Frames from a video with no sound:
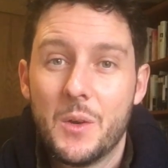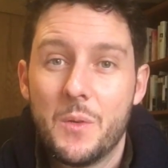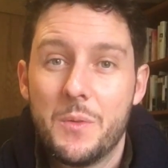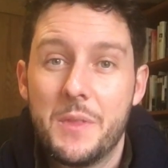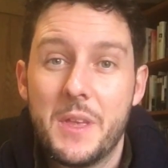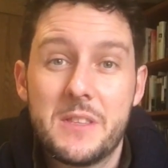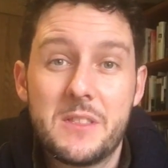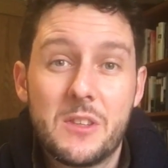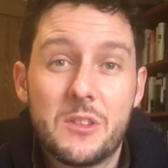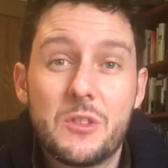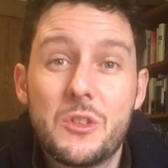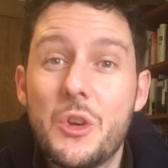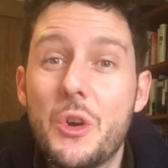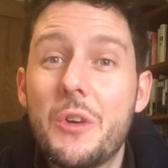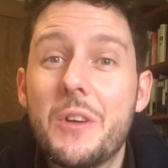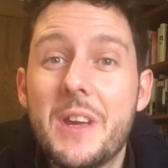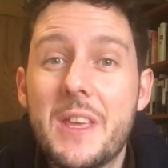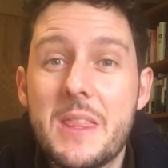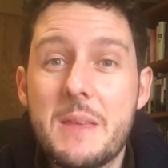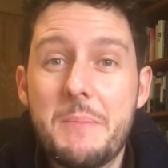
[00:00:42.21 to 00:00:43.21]
There's a
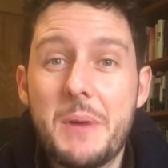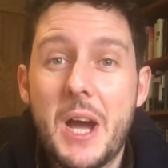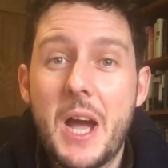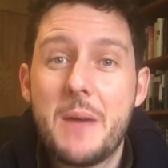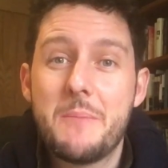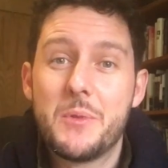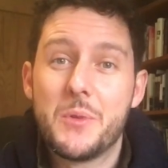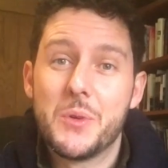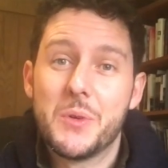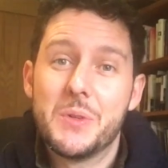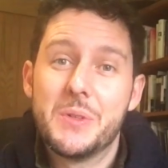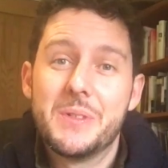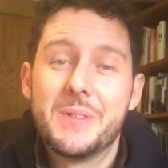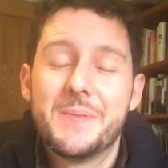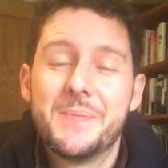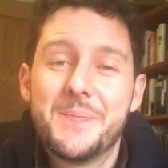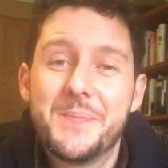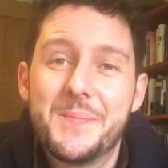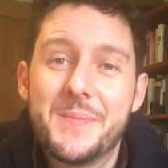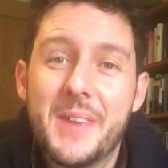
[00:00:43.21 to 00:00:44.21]
story in the Bible
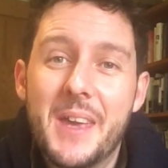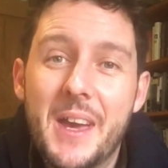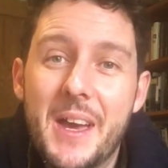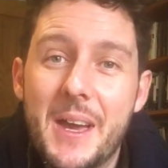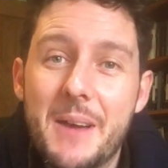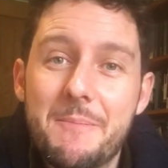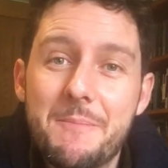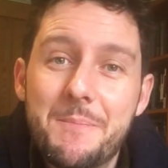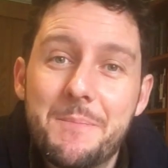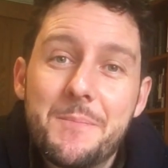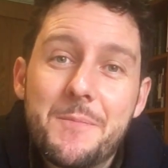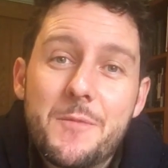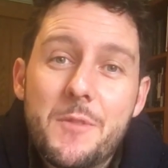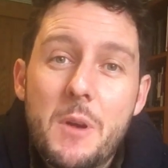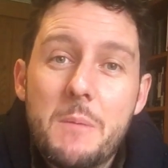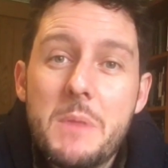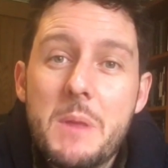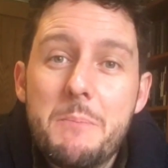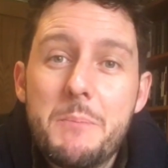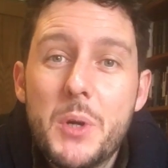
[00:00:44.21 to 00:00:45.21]

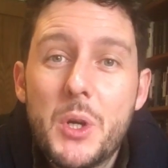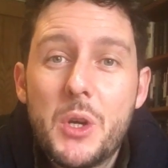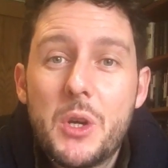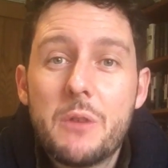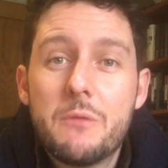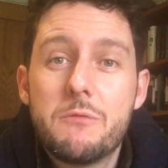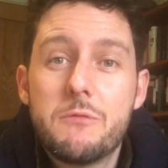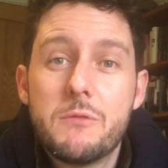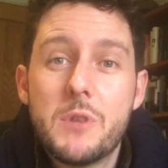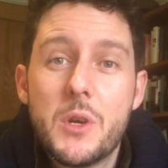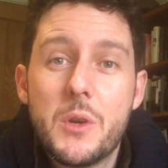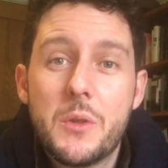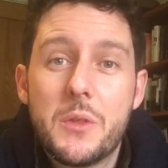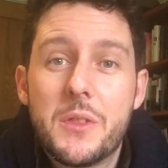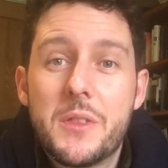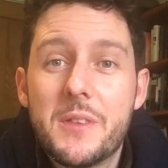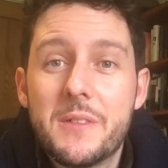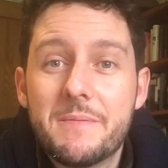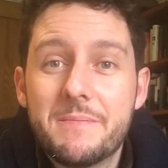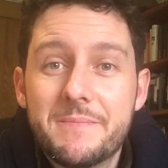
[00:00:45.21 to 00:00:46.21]
from the book of
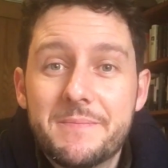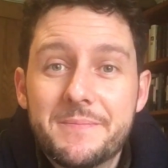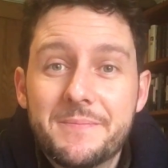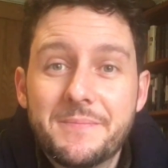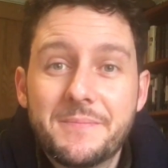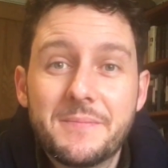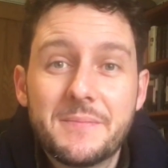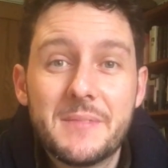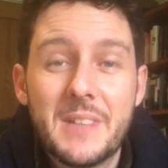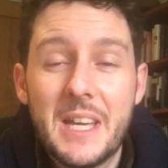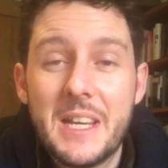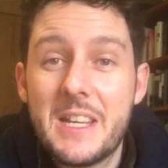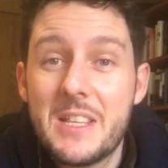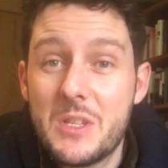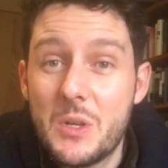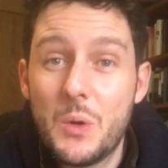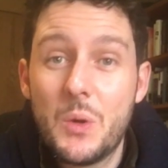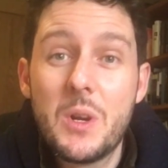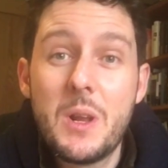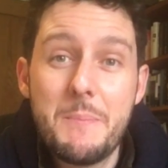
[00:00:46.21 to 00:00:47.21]
Ruth, and it's
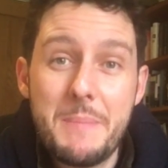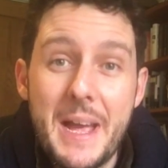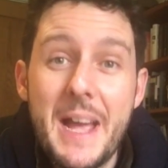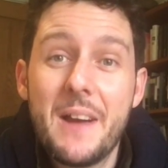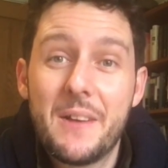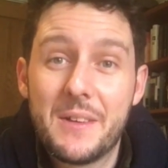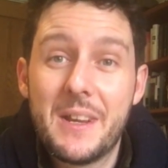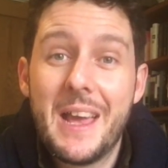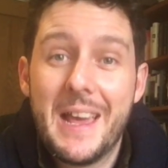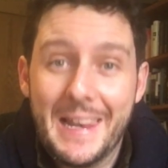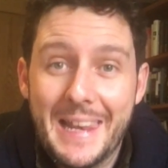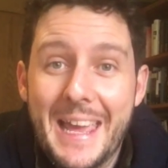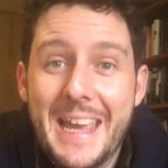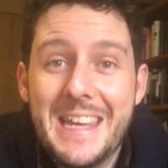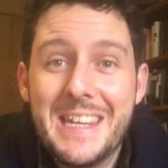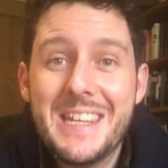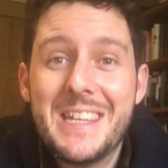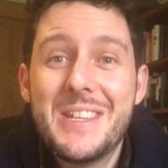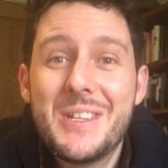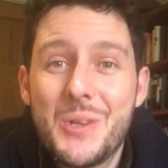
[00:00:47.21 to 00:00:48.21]
all about a
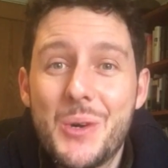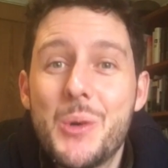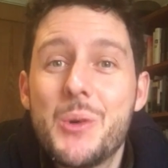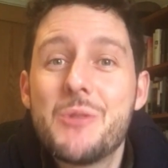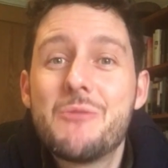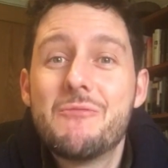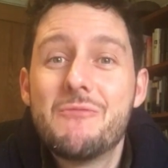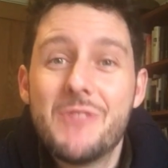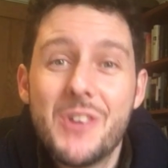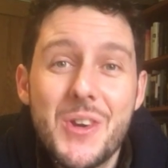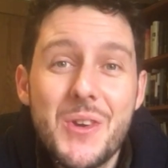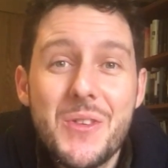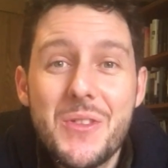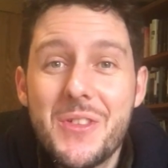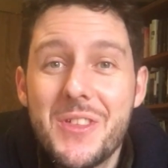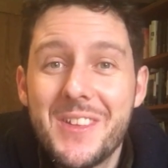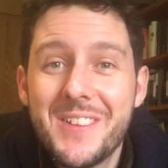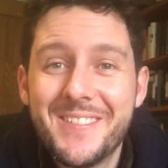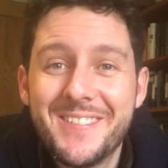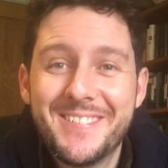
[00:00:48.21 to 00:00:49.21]
lady called
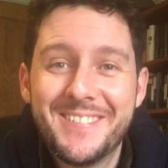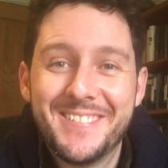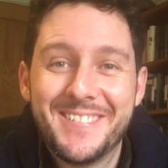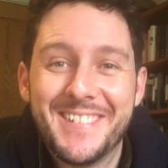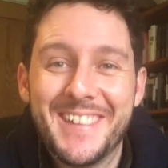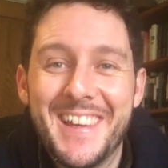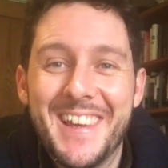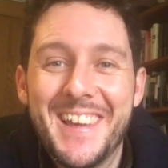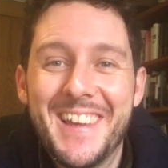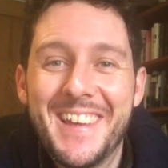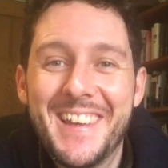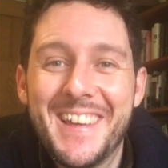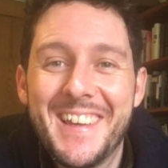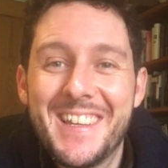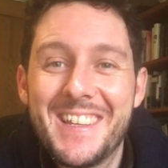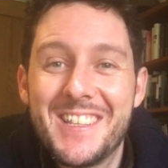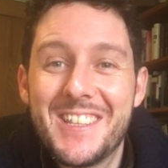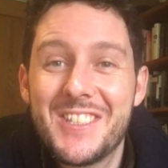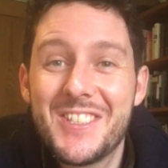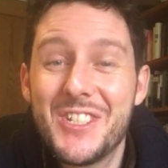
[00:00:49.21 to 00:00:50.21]
Ruth.
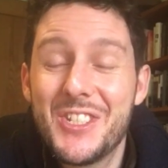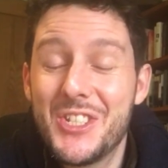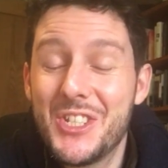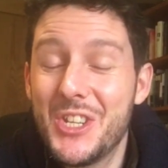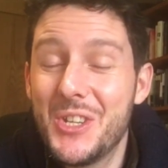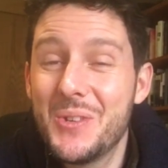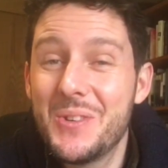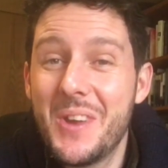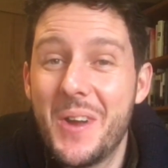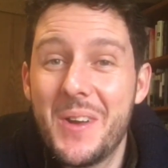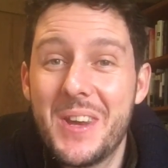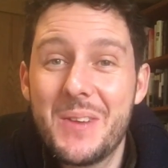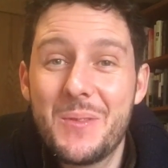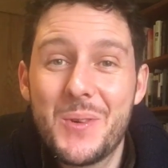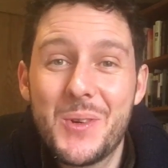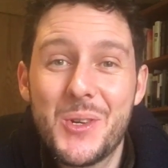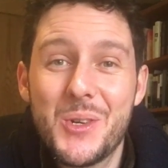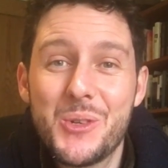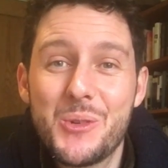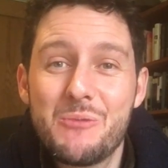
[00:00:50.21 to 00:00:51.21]
Do you know
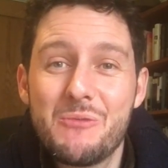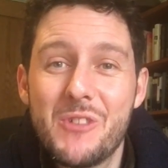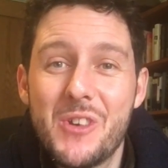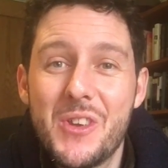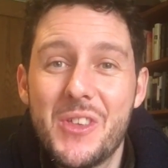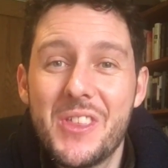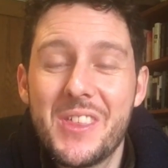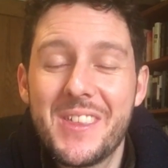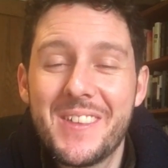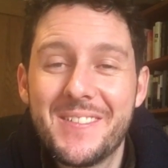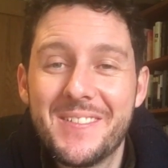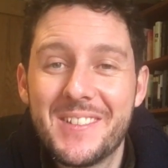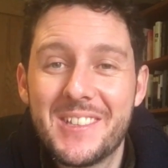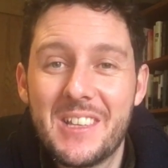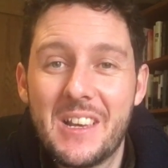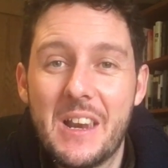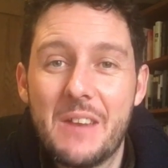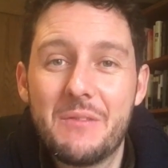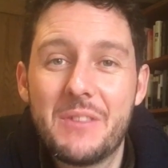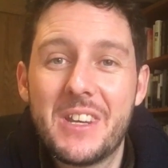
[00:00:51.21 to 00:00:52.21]
anyone called Ruth? It's
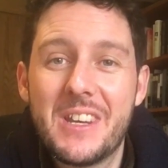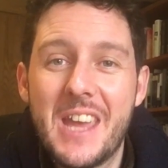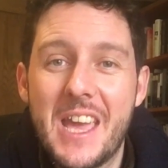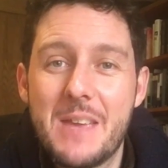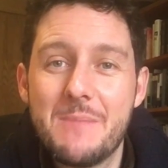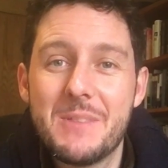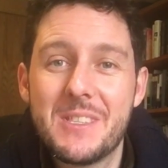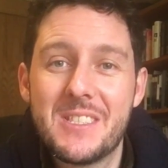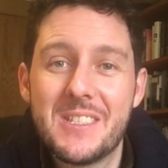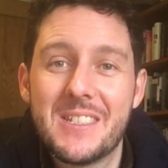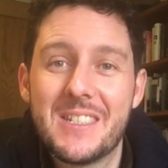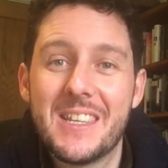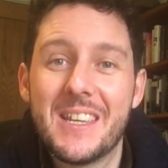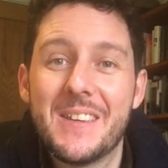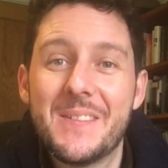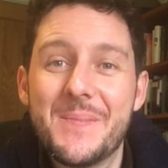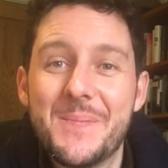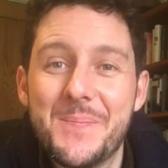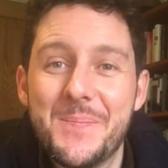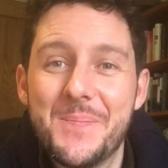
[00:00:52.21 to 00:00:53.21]
a lovely name, isn't
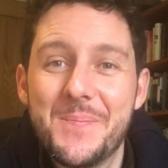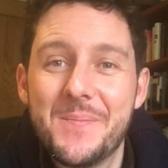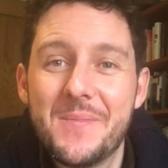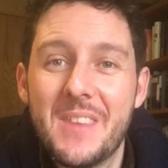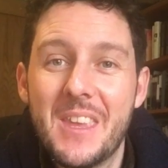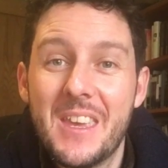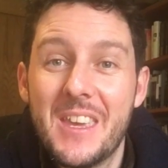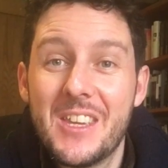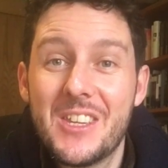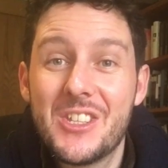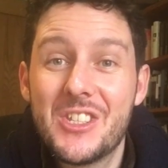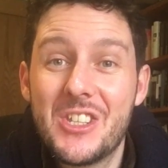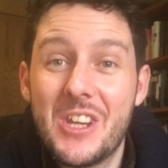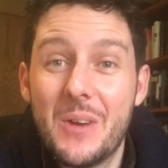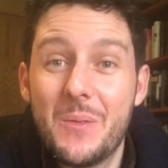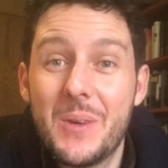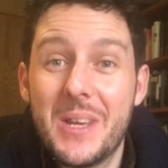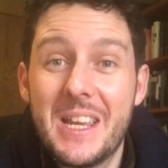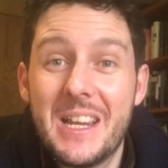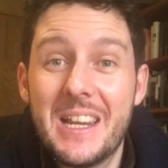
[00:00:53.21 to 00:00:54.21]
it?
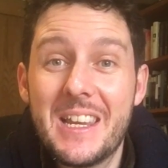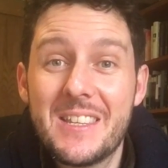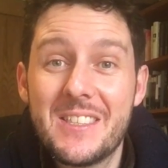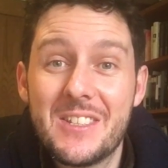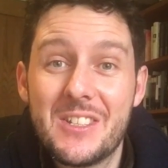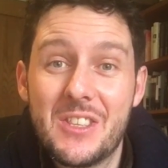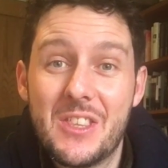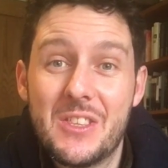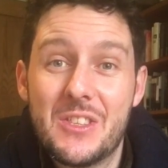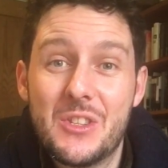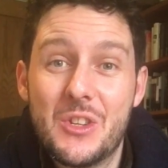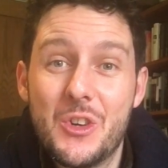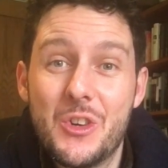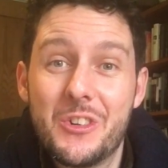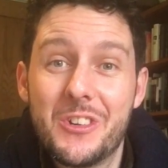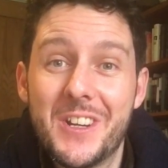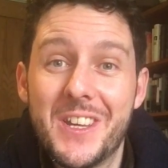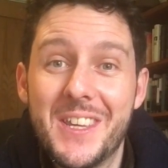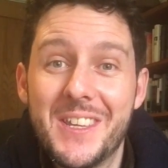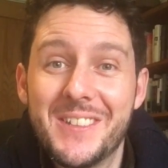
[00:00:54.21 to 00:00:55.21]
Shall we listen to the
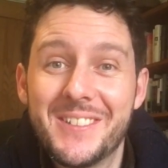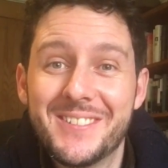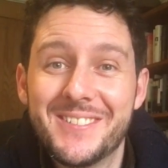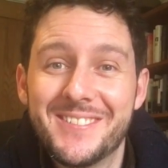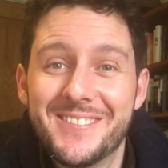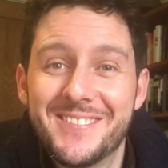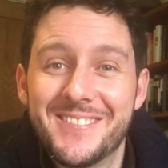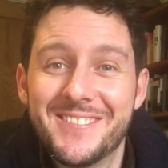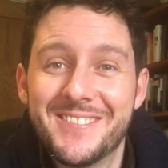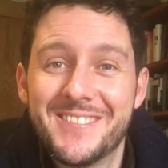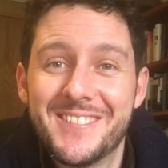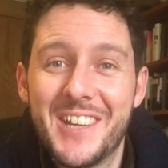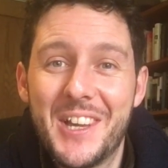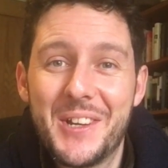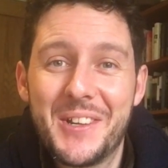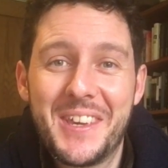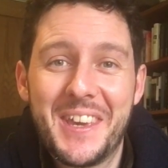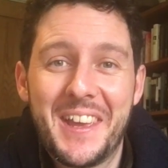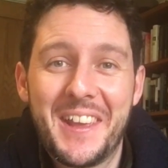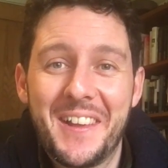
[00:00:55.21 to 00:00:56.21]
story?
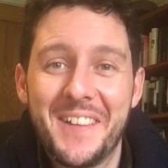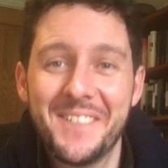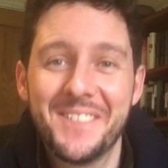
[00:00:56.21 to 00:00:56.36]
Okay.